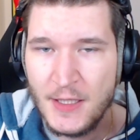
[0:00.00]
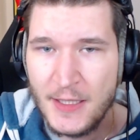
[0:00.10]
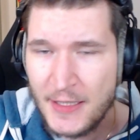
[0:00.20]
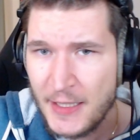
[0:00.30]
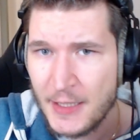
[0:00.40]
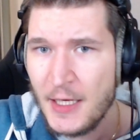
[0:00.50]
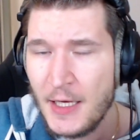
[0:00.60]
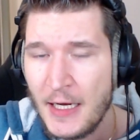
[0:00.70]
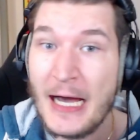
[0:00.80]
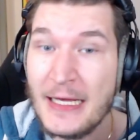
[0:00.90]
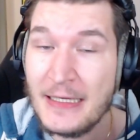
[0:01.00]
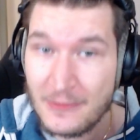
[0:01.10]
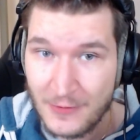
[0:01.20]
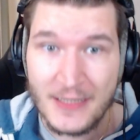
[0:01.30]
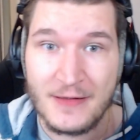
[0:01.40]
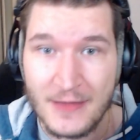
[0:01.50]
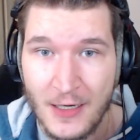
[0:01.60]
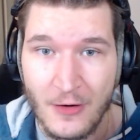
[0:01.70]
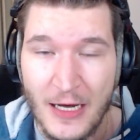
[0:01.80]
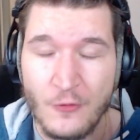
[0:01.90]
And again, right
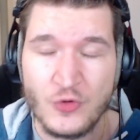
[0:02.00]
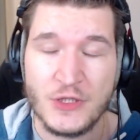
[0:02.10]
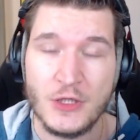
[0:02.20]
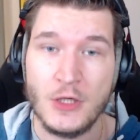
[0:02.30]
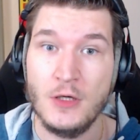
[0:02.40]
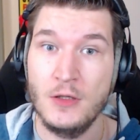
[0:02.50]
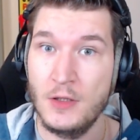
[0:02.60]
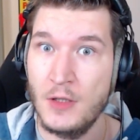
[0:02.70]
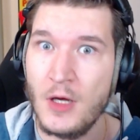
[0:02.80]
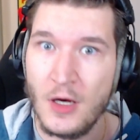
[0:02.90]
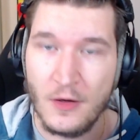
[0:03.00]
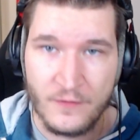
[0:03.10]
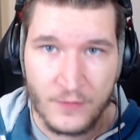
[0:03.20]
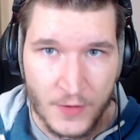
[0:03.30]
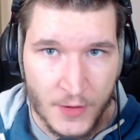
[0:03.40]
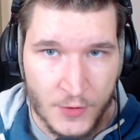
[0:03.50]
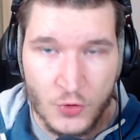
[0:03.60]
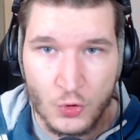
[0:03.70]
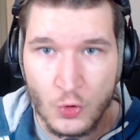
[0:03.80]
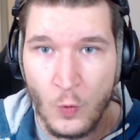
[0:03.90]
now I would love to
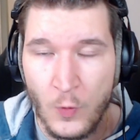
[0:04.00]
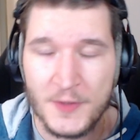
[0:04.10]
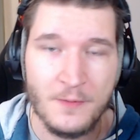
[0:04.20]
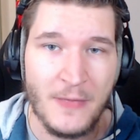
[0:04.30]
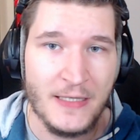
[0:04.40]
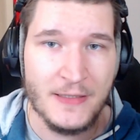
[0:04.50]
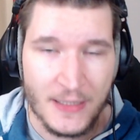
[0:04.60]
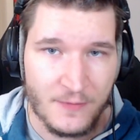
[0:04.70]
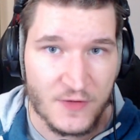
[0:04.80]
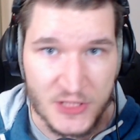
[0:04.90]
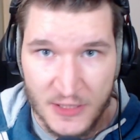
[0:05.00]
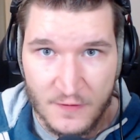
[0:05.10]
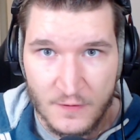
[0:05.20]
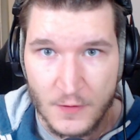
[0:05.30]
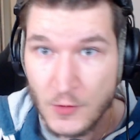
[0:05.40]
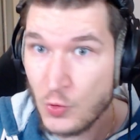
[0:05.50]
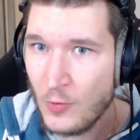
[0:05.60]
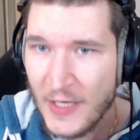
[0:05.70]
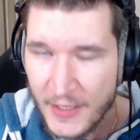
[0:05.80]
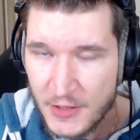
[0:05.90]
do what my name suggests, to
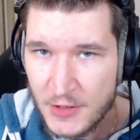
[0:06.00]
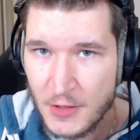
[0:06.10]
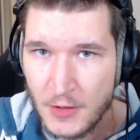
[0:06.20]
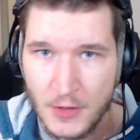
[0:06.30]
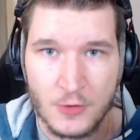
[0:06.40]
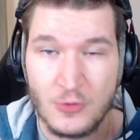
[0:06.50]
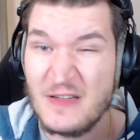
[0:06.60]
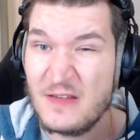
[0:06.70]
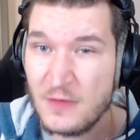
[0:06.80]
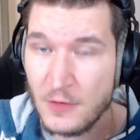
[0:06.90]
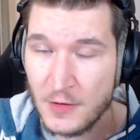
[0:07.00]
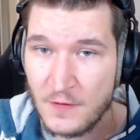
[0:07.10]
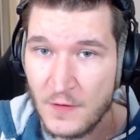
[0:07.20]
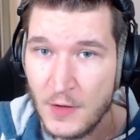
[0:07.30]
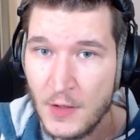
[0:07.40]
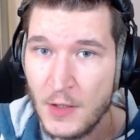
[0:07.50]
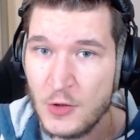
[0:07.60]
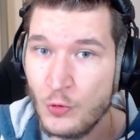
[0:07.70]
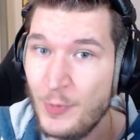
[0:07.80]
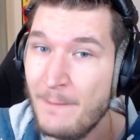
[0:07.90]
rage, to insult,
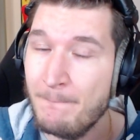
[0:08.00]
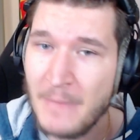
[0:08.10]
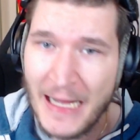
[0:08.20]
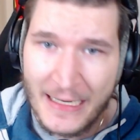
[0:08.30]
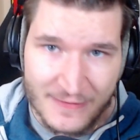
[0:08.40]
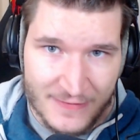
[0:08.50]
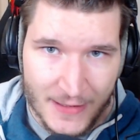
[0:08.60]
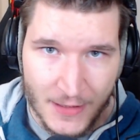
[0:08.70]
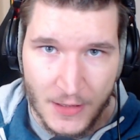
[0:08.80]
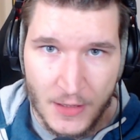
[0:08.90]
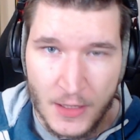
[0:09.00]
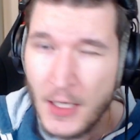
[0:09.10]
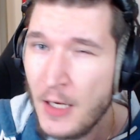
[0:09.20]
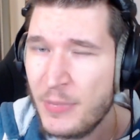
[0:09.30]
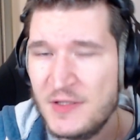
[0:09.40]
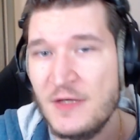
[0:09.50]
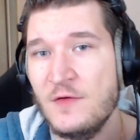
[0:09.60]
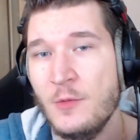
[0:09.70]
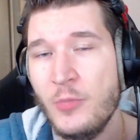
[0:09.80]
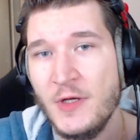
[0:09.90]
to be mad as hell. But there's
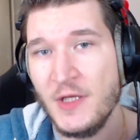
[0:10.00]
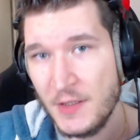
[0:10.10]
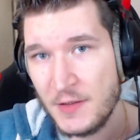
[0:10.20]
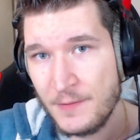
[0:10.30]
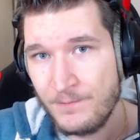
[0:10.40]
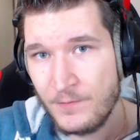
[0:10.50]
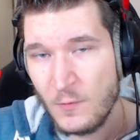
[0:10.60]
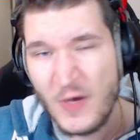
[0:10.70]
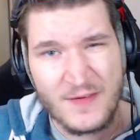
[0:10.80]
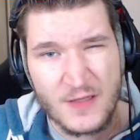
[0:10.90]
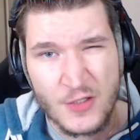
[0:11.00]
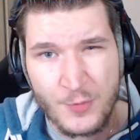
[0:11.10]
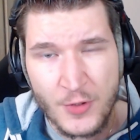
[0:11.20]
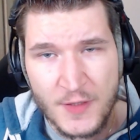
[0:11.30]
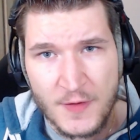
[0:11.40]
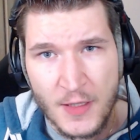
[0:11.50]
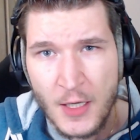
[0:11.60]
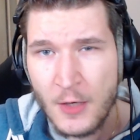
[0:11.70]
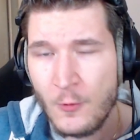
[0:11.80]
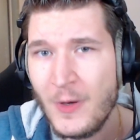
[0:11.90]
no point in it. Why is there no point?
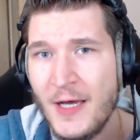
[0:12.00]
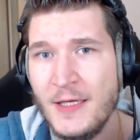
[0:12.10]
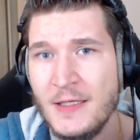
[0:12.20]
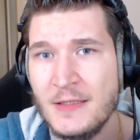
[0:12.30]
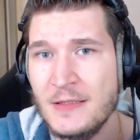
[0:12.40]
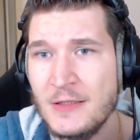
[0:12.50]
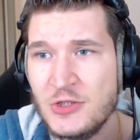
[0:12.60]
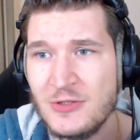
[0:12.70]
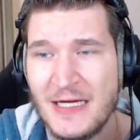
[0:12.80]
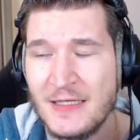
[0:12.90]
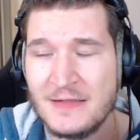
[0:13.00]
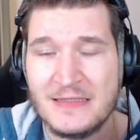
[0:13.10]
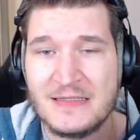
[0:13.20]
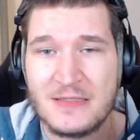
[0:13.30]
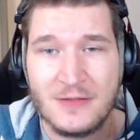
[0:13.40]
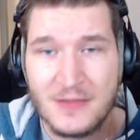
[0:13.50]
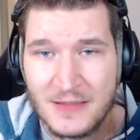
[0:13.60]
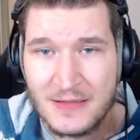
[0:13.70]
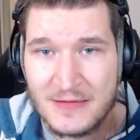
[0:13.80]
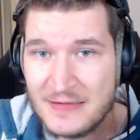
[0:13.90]
Why should I insult
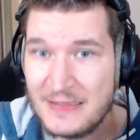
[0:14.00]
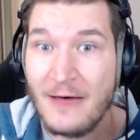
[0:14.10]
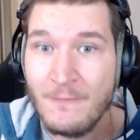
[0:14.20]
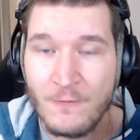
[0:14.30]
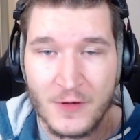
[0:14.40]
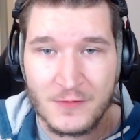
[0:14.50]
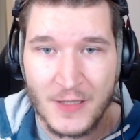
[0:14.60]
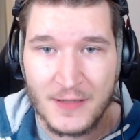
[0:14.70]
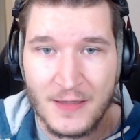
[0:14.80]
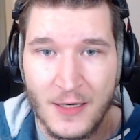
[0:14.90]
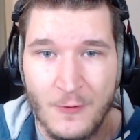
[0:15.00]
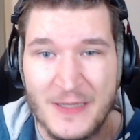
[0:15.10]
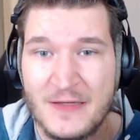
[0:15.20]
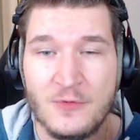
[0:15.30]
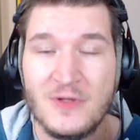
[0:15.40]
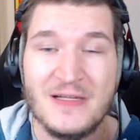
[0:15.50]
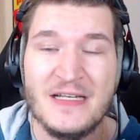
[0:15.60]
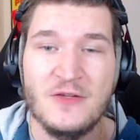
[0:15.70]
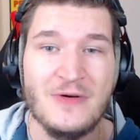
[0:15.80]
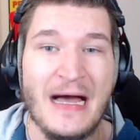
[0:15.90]
someone right now when this will
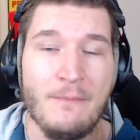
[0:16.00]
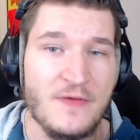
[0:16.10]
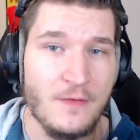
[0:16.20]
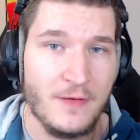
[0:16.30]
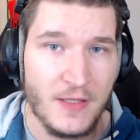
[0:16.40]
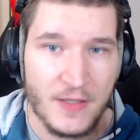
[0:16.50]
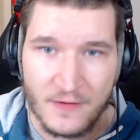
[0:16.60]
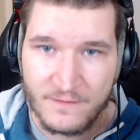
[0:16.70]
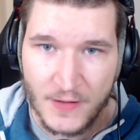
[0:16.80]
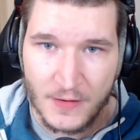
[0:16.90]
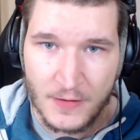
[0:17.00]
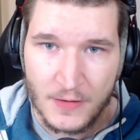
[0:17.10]
lead to absolutely nothing?